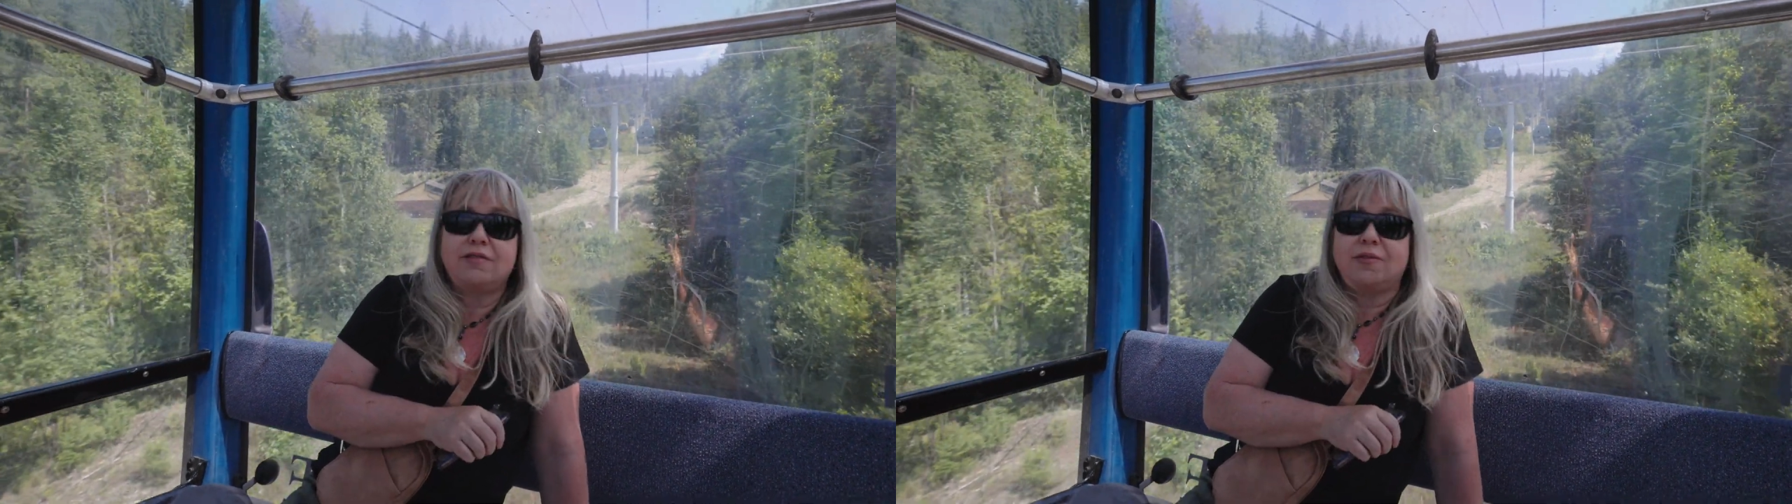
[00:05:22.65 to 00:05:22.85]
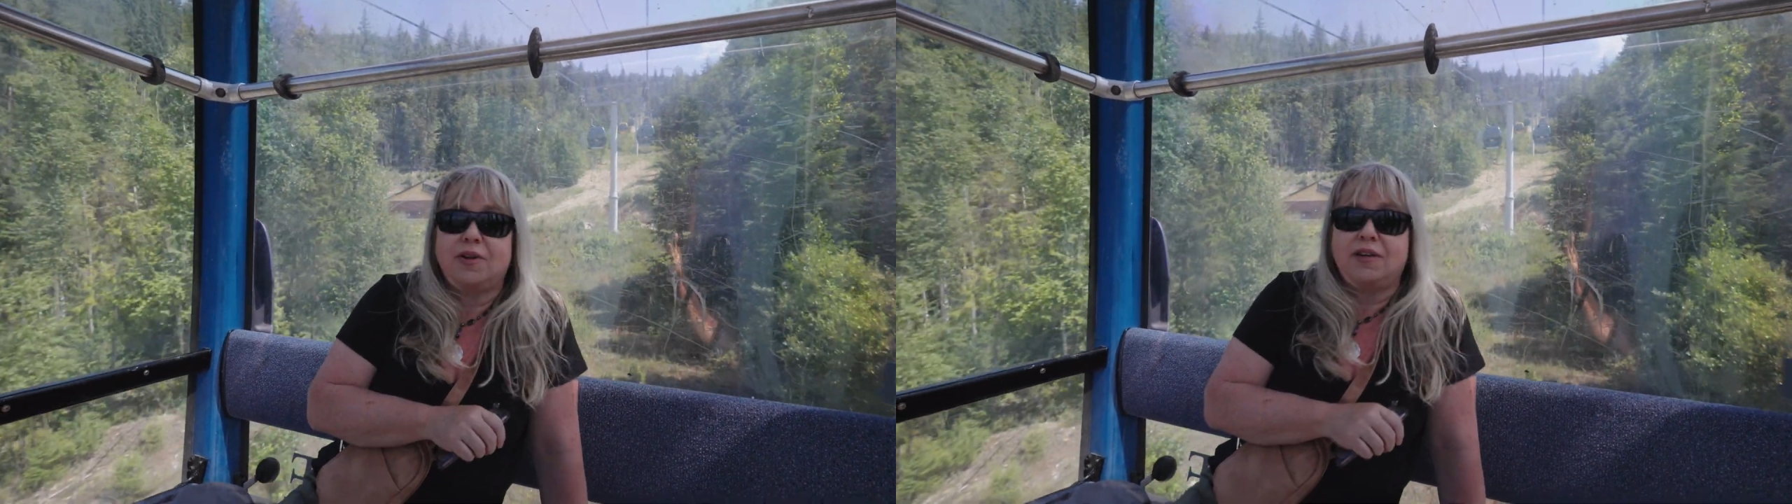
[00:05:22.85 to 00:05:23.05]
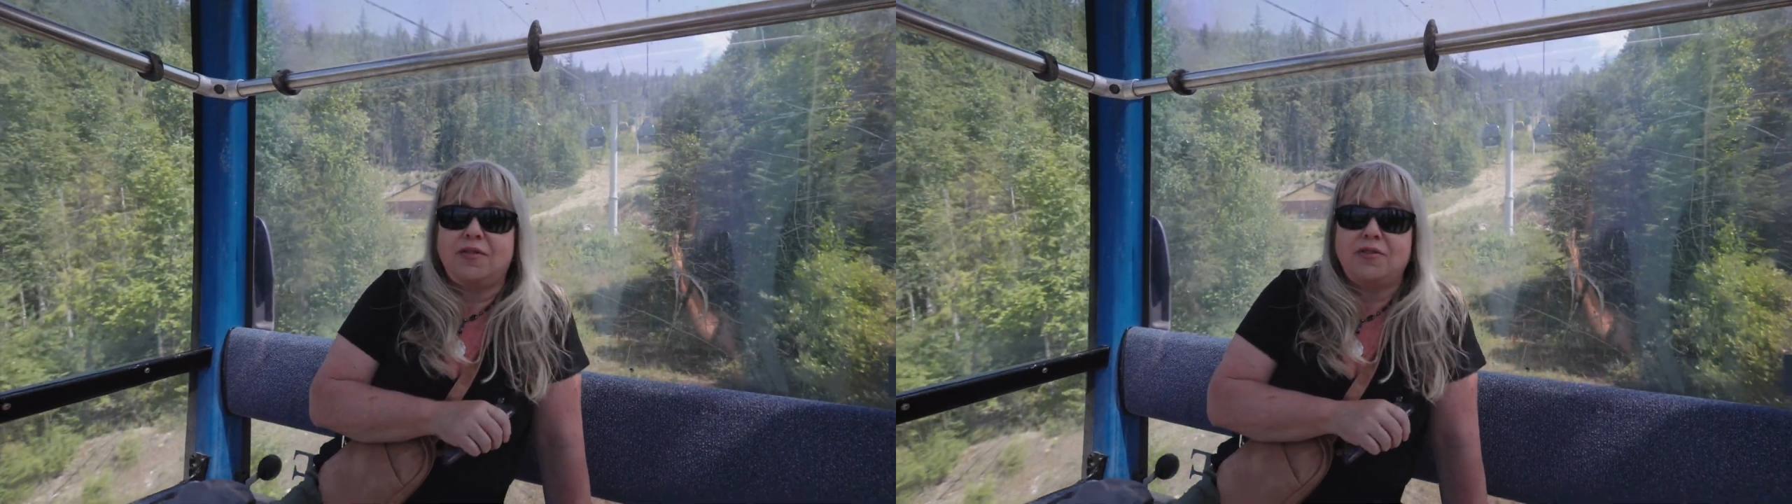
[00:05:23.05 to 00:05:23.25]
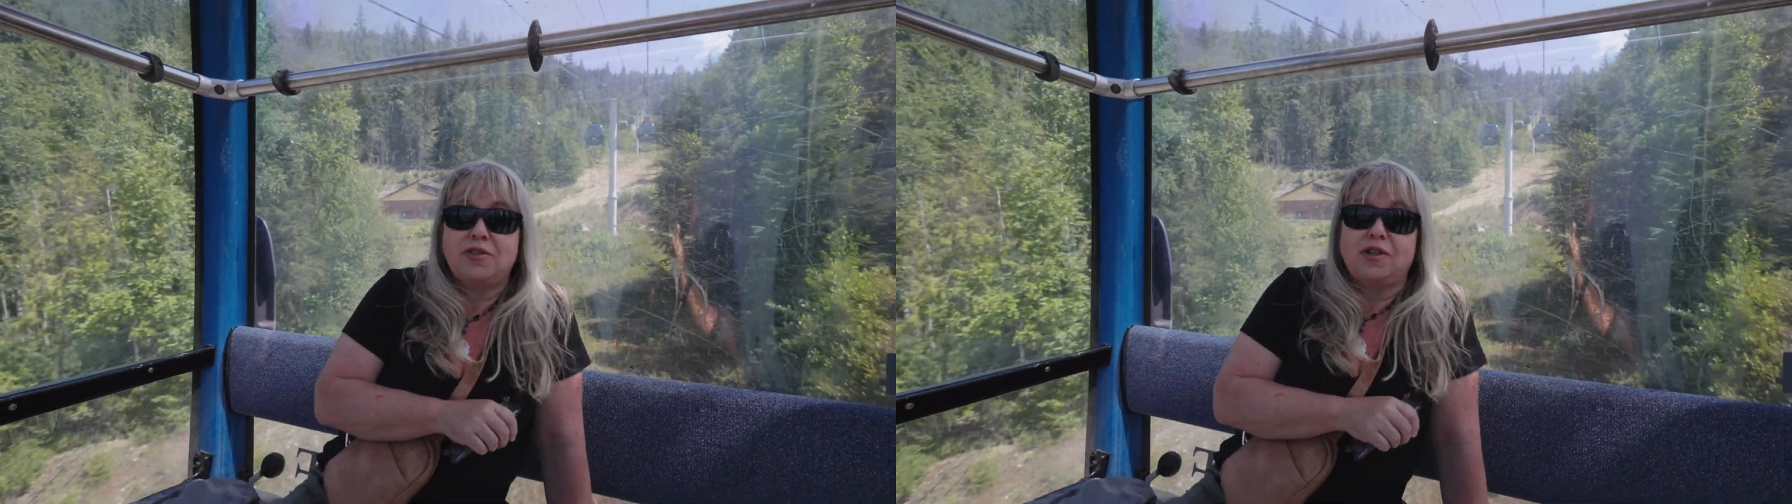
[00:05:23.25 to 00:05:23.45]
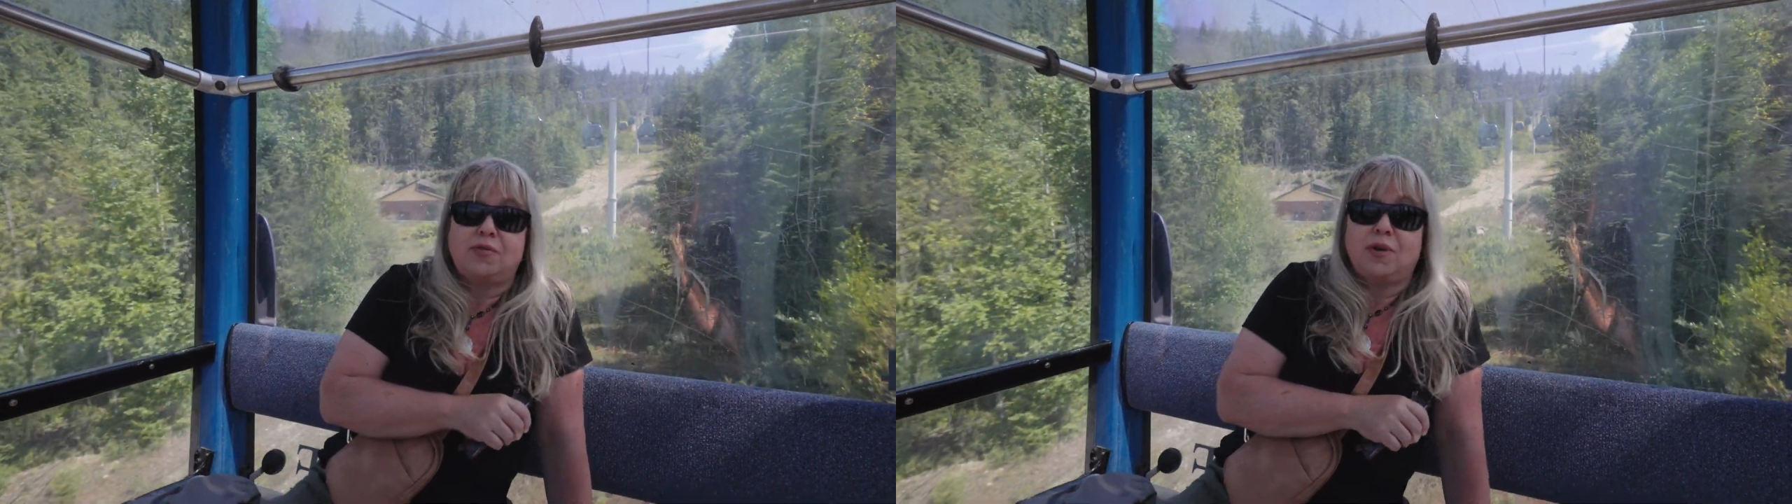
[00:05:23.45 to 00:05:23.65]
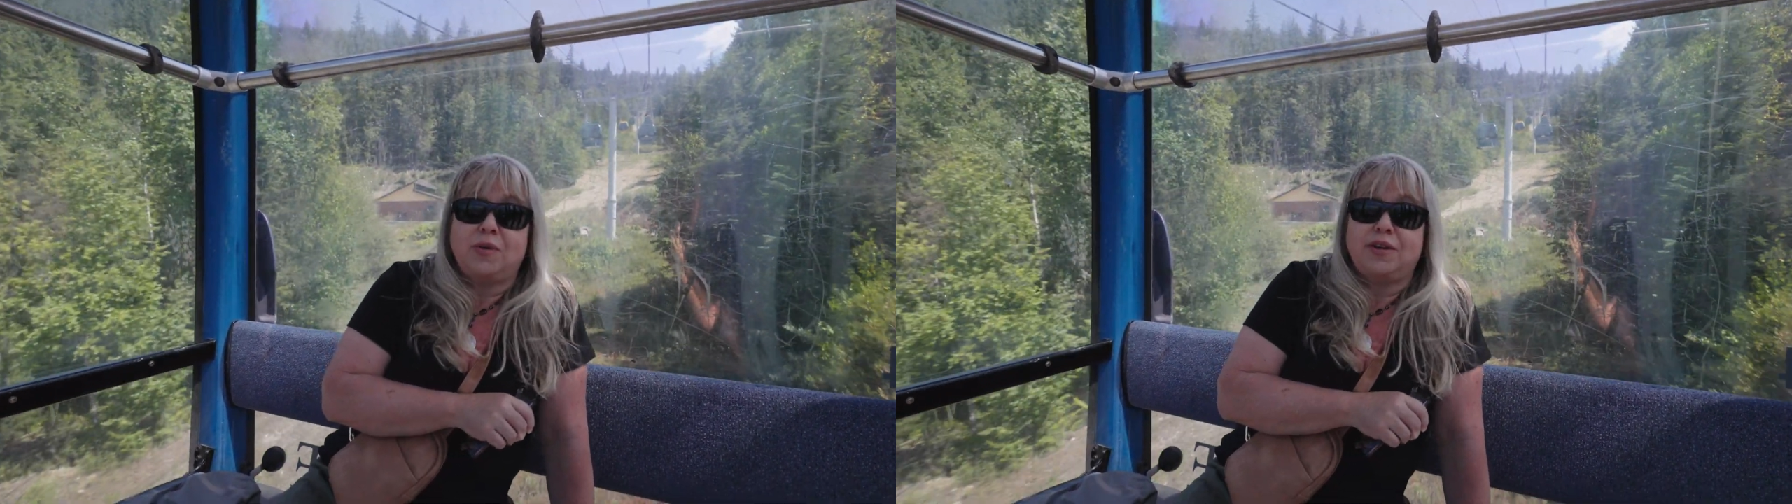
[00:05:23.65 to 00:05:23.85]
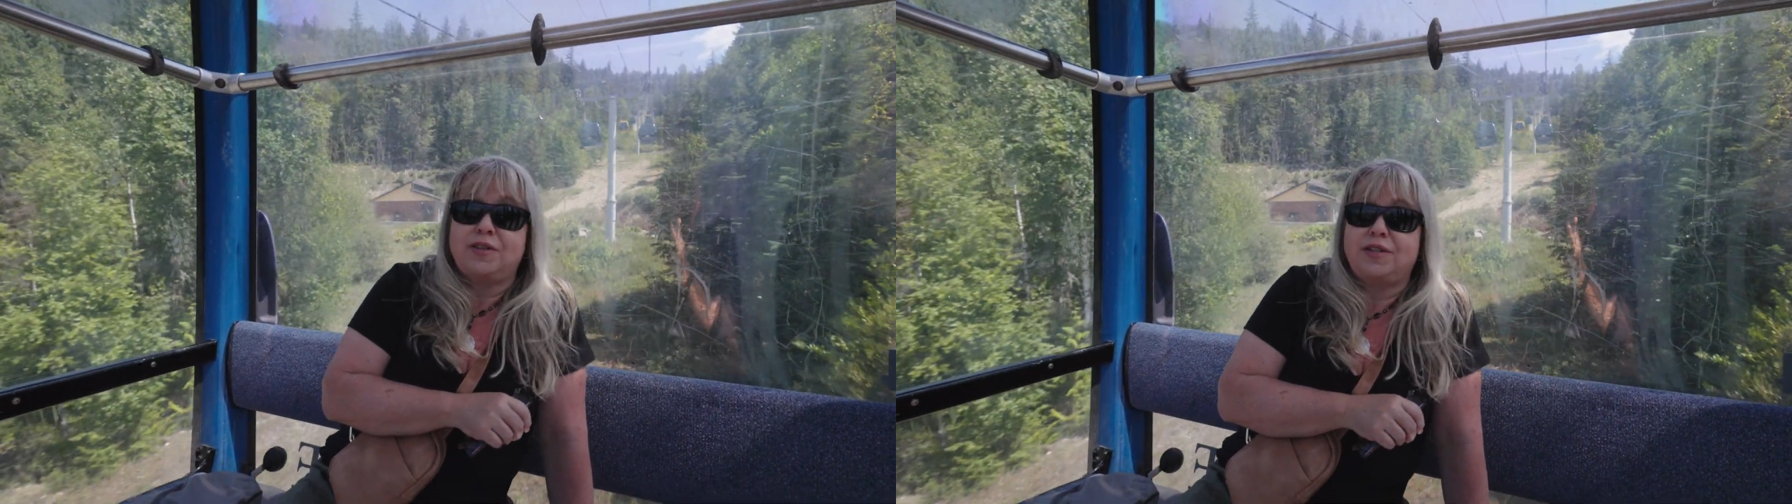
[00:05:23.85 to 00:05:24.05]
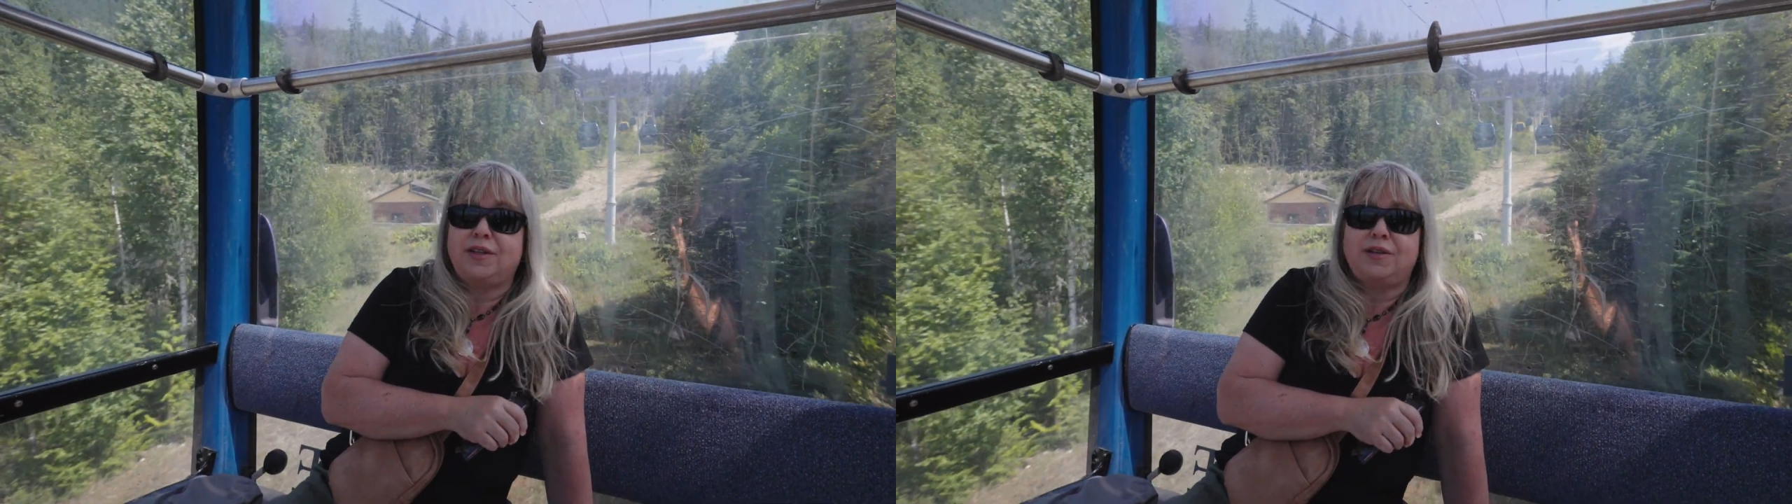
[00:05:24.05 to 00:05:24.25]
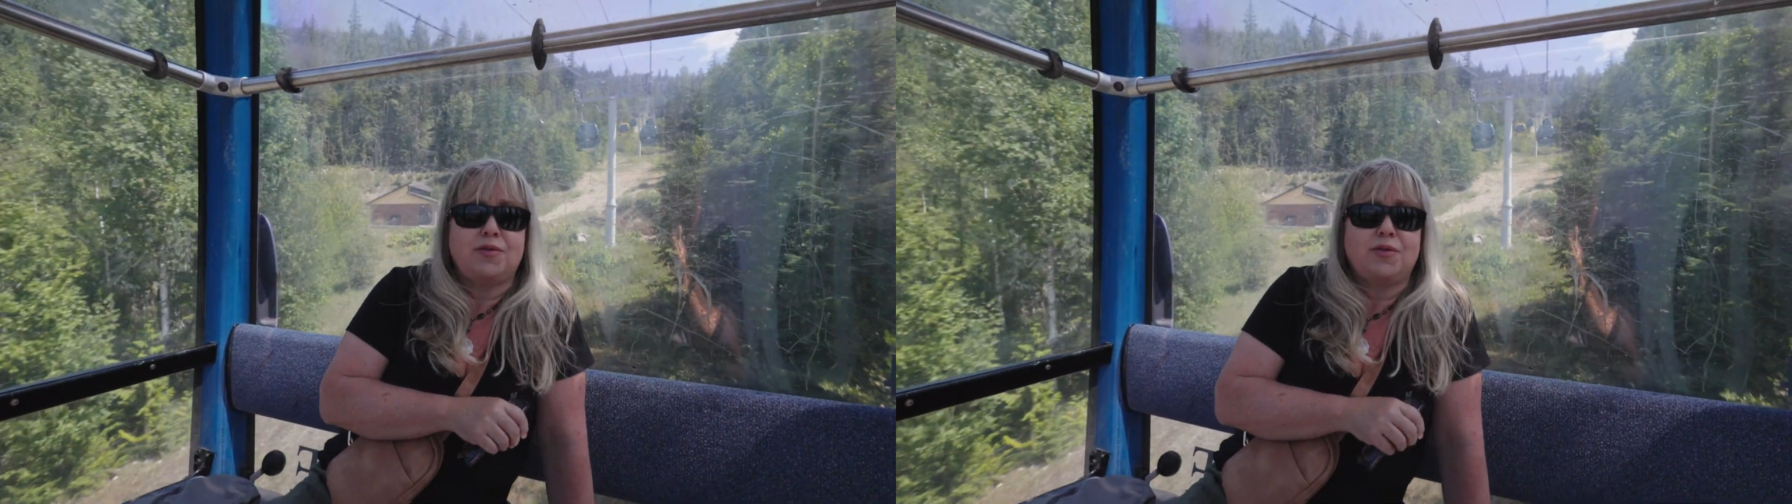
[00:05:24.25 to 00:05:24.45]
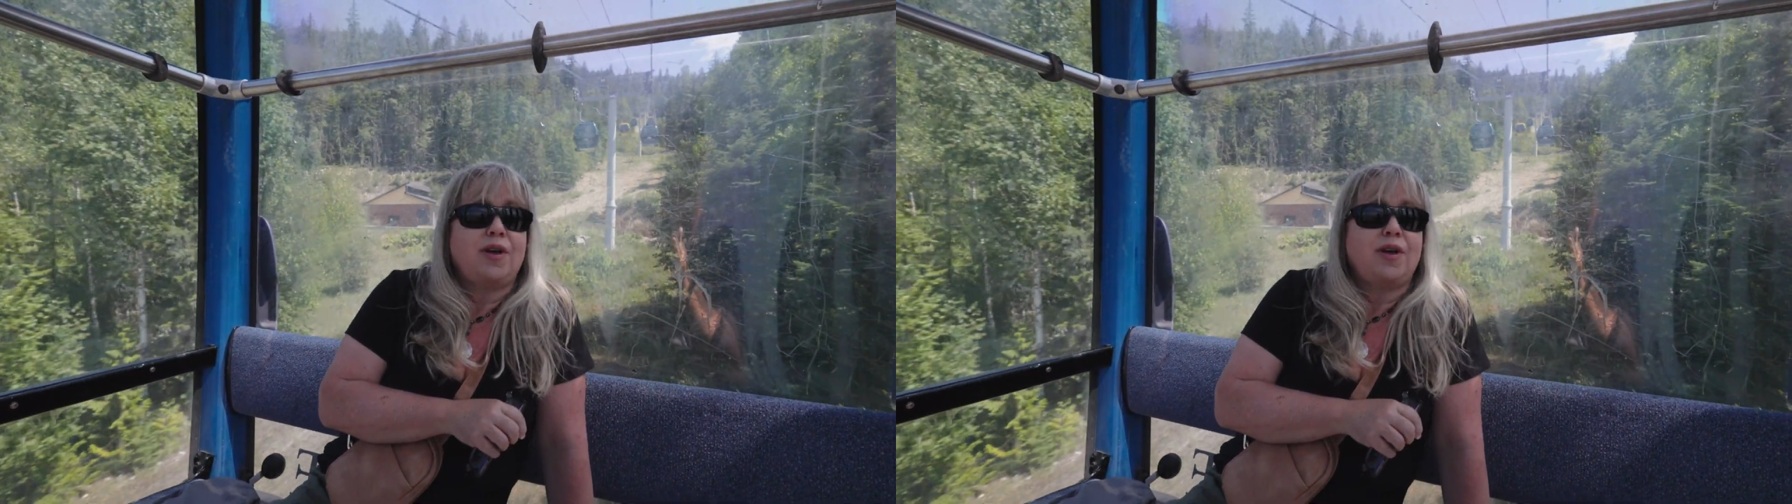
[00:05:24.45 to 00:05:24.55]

throwing and other stuff while we're here too.